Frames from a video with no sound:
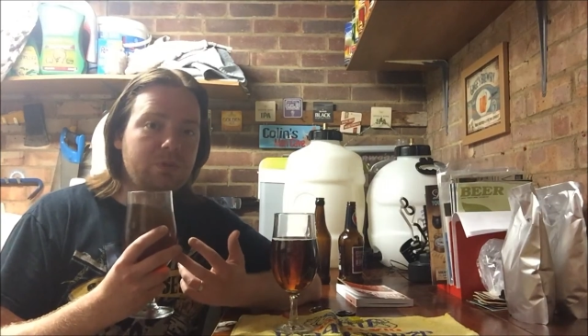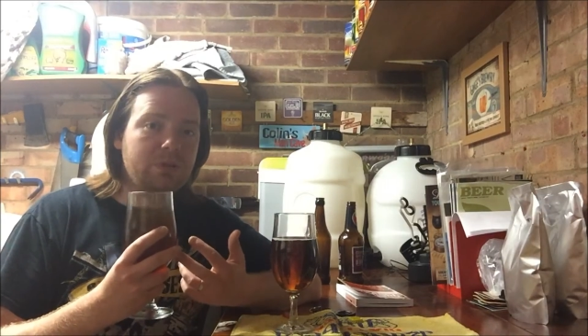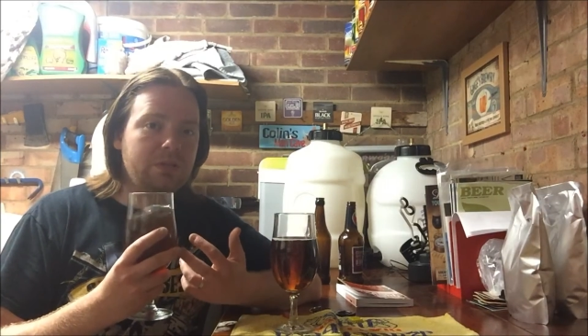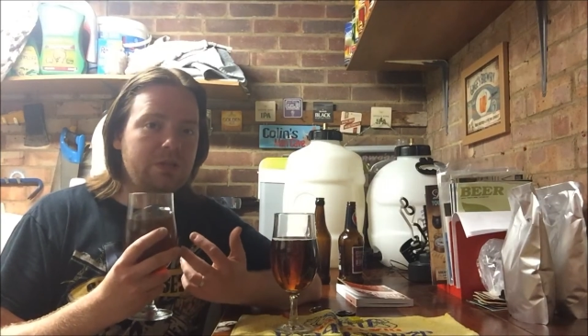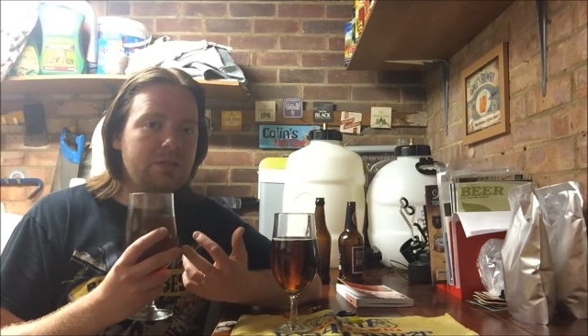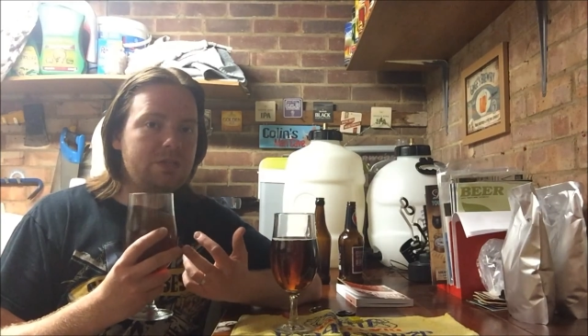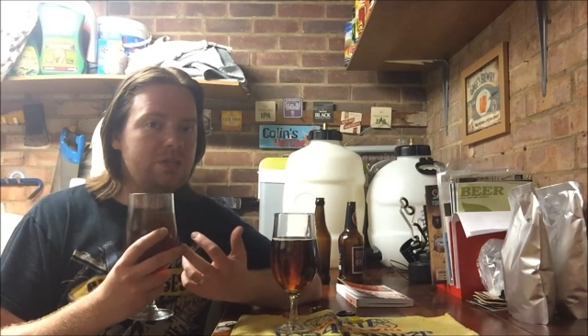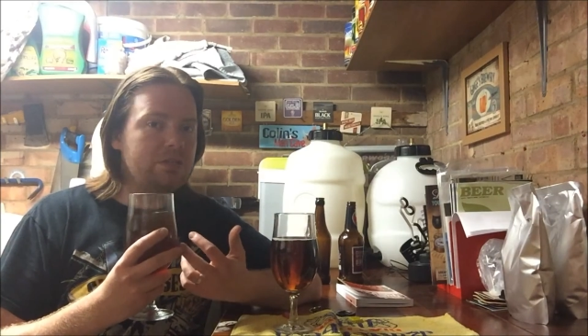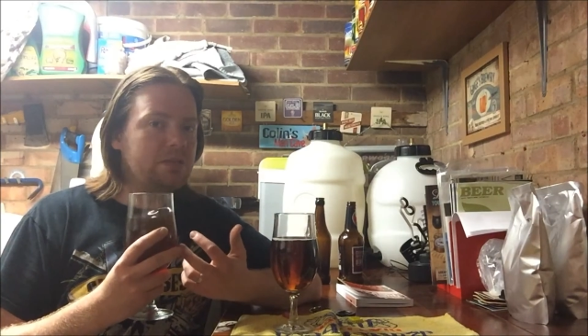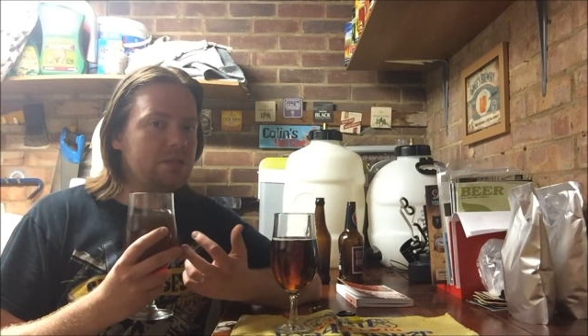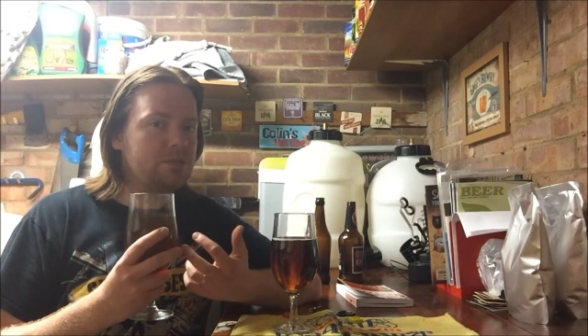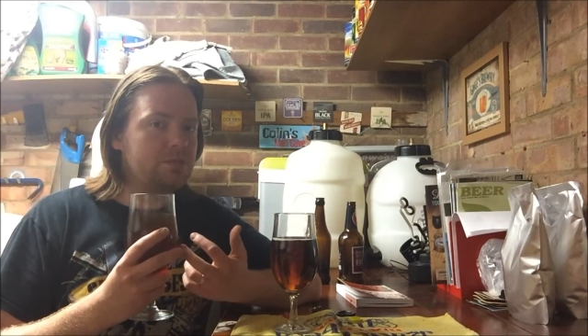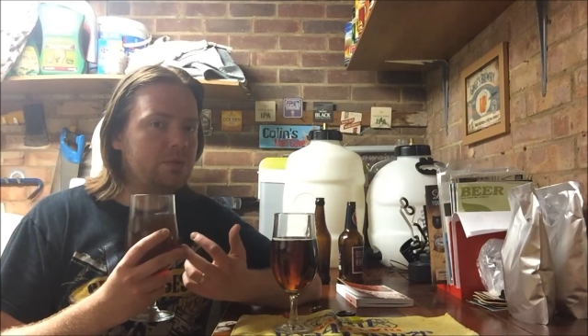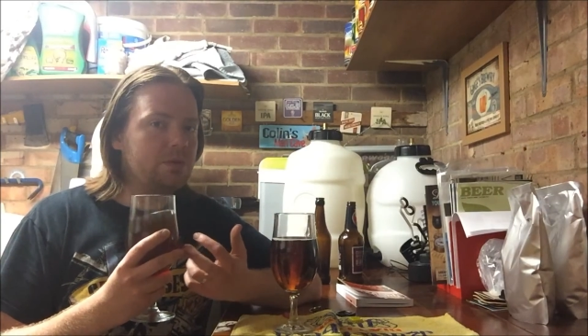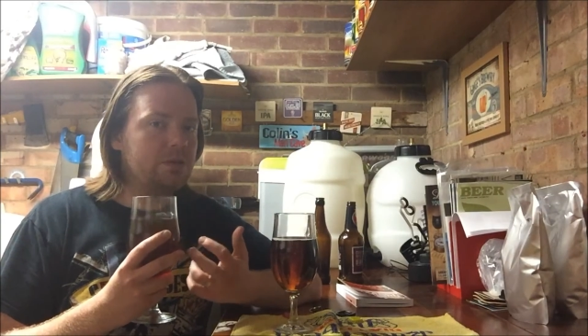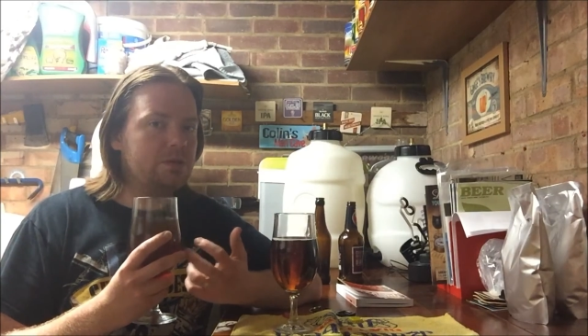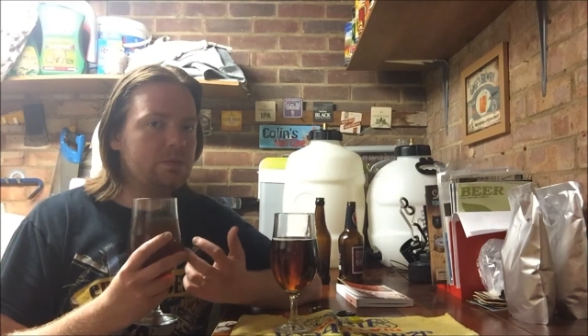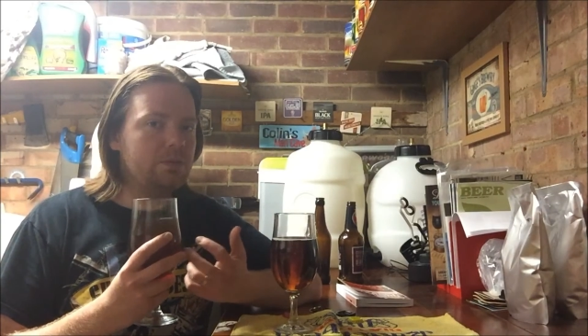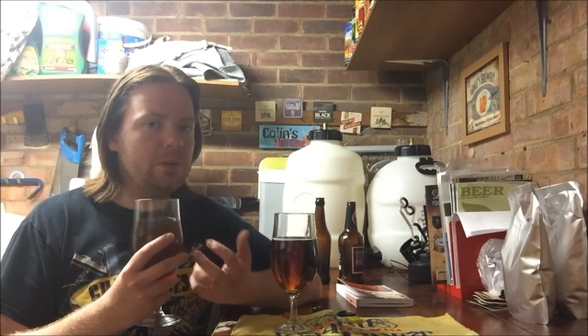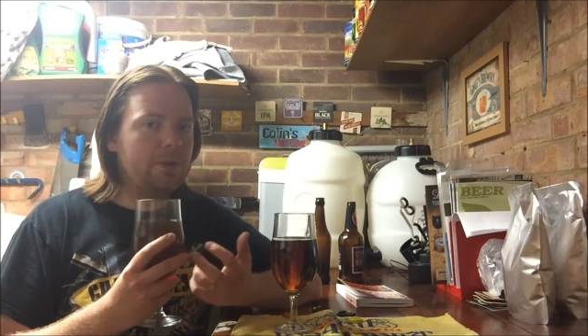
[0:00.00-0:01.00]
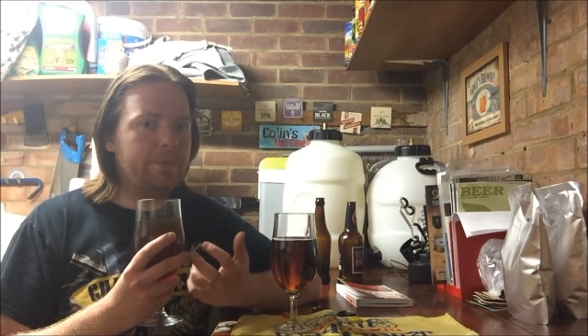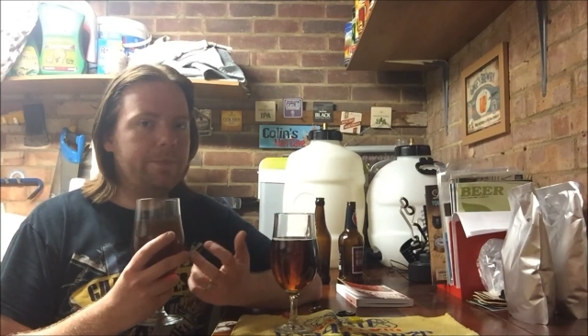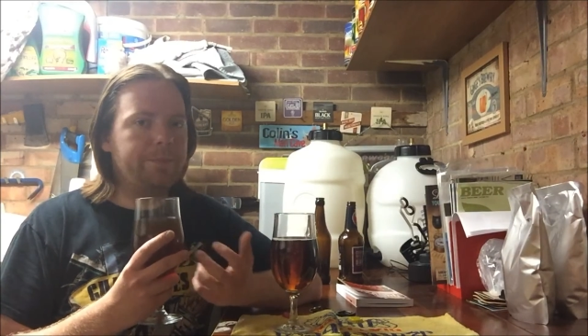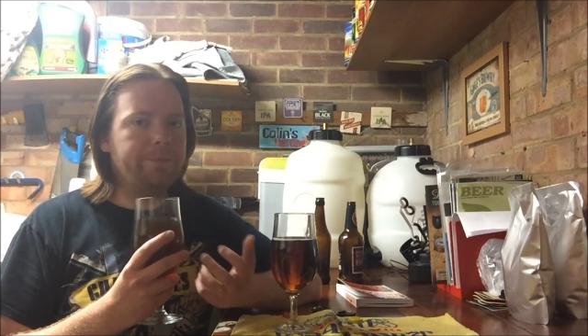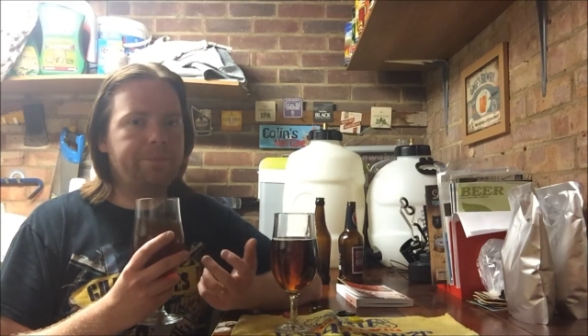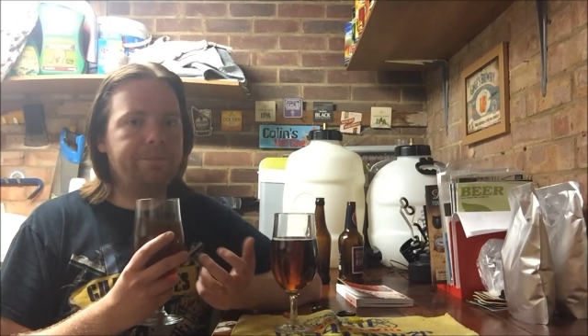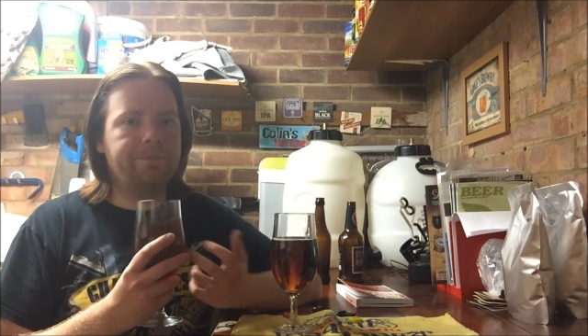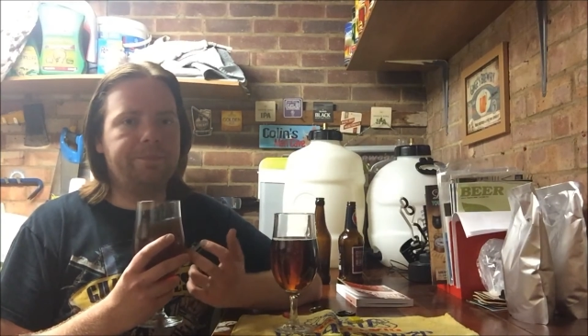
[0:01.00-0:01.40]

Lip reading: conditioned, this one as well.